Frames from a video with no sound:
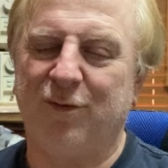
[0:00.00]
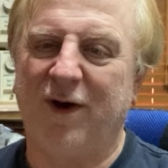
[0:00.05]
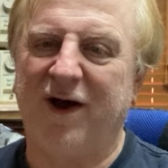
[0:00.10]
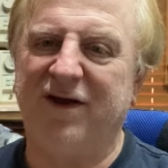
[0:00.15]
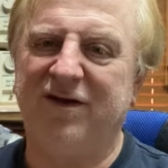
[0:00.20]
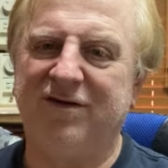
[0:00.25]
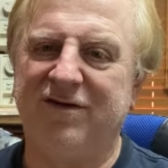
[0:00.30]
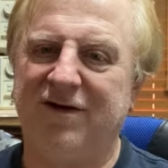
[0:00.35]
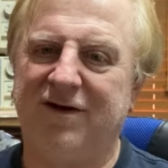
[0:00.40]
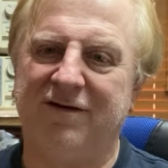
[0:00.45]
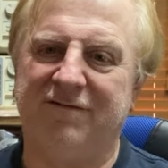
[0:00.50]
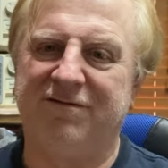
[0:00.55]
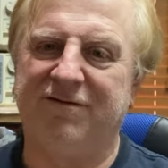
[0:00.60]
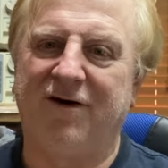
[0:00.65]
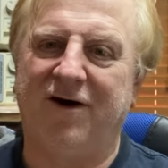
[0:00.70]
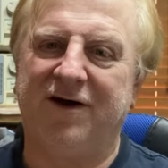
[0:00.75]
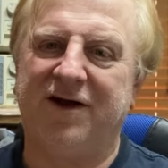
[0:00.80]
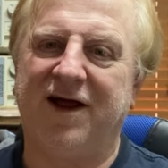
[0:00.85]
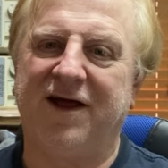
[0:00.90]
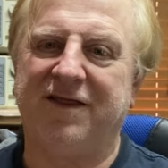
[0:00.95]
ones. You can
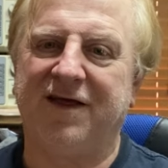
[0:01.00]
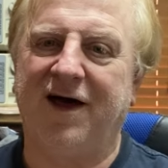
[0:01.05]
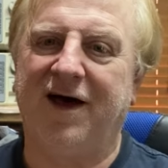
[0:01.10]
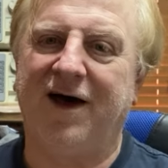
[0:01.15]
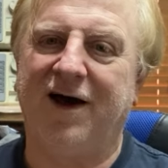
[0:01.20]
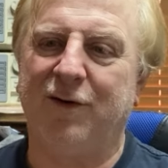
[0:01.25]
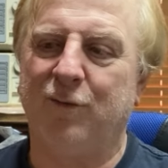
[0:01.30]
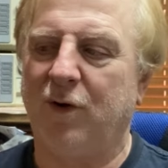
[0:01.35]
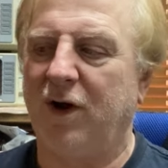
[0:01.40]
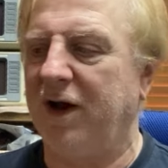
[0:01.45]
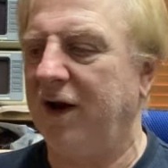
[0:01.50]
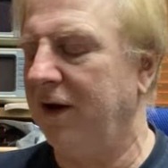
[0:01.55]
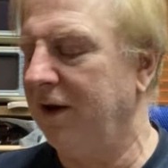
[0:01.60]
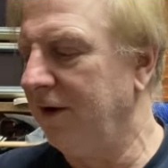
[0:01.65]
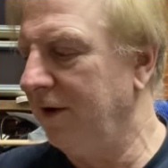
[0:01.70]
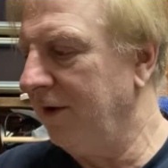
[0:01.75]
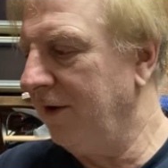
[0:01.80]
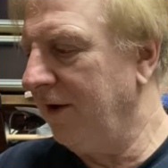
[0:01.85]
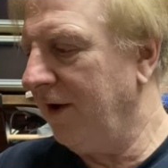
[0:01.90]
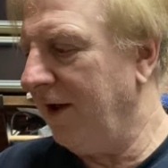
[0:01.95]
find out the hard way.
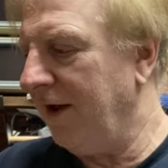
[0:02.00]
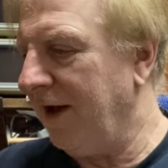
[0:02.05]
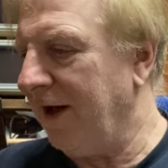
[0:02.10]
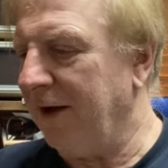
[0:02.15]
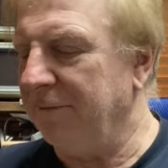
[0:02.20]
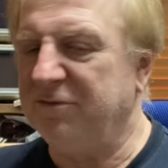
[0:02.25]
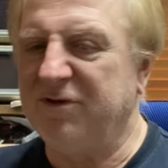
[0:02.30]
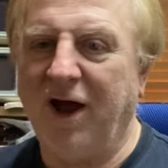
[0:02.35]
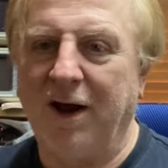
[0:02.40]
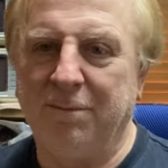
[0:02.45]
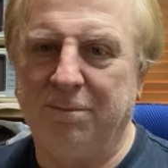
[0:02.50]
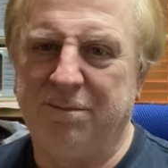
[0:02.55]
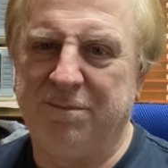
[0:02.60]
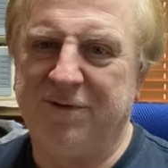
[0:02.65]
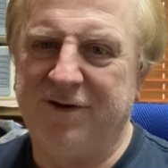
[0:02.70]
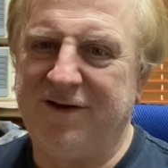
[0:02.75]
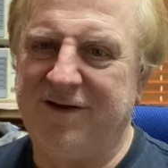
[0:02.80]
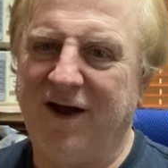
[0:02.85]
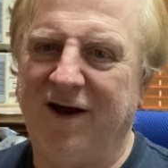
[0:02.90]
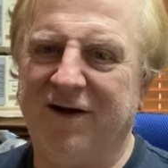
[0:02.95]
Don't.
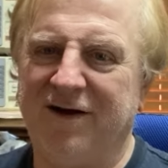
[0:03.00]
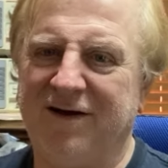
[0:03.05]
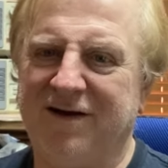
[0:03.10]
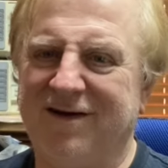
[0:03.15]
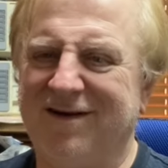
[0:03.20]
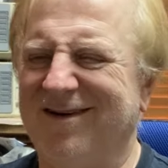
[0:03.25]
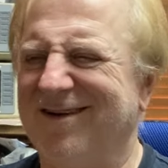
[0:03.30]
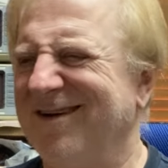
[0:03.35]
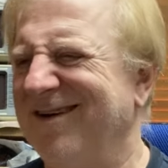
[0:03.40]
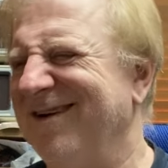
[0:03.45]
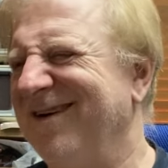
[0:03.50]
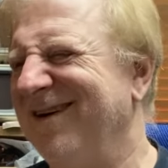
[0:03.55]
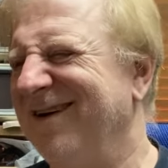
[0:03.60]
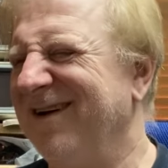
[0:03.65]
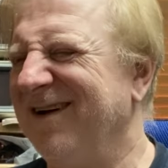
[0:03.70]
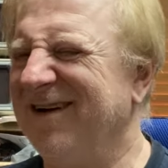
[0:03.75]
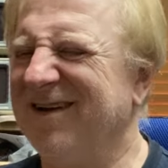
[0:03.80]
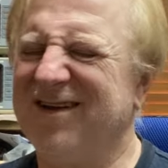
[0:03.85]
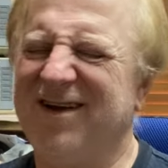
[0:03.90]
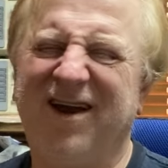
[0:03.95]
I
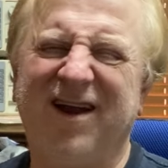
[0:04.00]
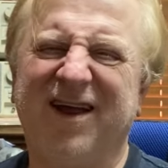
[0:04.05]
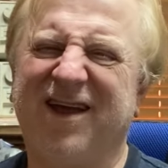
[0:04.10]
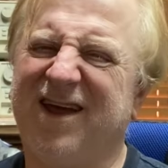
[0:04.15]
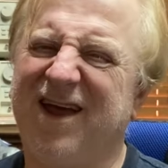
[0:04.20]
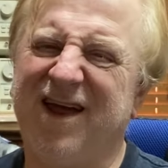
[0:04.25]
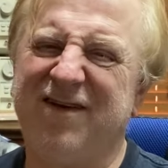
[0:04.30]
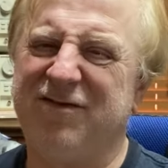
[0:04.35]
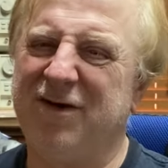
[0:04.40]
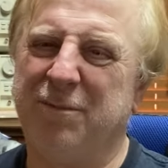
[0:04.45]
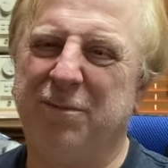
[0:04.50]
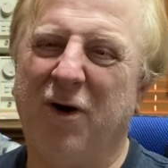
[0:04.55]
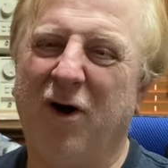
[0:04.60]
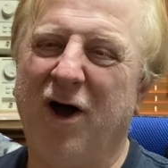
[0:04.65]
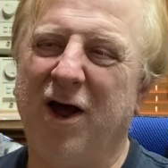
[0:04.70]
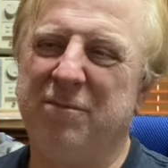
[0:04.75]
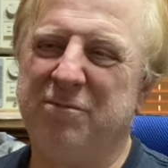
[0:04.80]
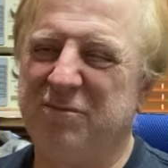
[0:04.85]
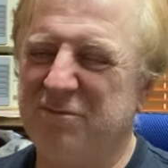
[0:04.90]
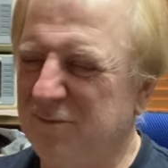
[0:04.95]
don't care if you buy
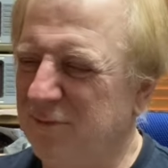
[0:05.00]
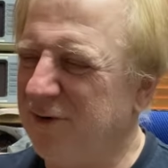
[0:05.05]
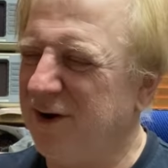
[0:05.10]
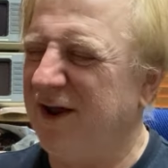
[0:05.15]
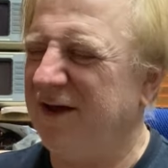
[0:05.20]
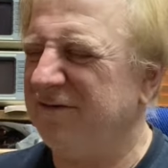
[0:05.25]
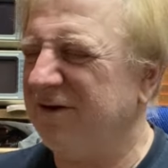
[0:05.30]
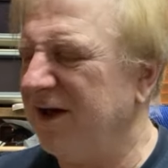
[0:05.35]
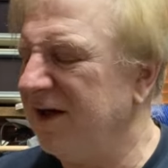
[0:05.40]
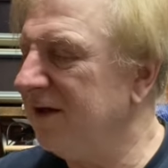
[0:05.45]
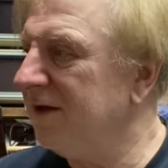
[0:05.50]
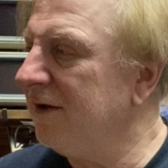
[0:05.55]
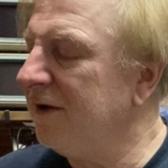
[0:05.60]
them. Whatever.